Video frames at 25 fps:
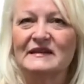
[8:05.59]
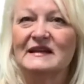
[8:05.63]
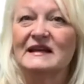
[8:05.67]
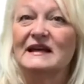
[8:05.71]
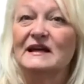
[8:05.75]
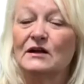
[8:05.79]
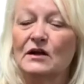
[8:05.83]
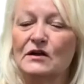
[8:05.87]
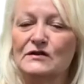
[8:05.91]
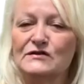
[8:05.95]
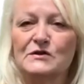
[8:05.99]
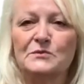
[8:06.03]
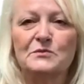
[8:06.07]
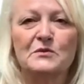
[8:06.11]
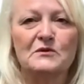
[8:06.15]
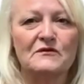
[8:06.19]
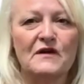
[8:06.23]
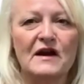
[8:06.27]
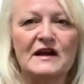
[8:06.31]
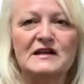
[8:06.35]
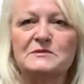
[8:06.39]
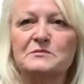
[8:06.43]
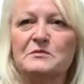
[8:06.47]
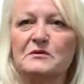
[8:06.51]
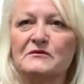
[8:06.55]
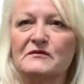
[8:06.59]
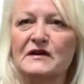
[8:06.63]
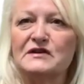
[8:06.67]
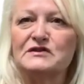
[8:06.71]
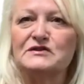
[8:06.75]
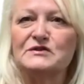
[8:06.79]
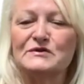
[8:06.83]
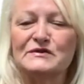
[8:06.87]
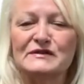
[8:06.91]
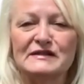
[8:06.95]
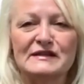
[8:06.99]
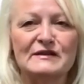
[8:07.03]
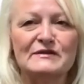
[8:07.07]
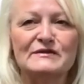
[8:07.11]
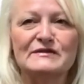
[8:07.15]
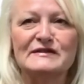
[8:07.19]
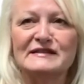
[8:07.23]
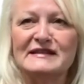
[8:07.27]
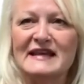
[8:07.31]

It also provides professional skills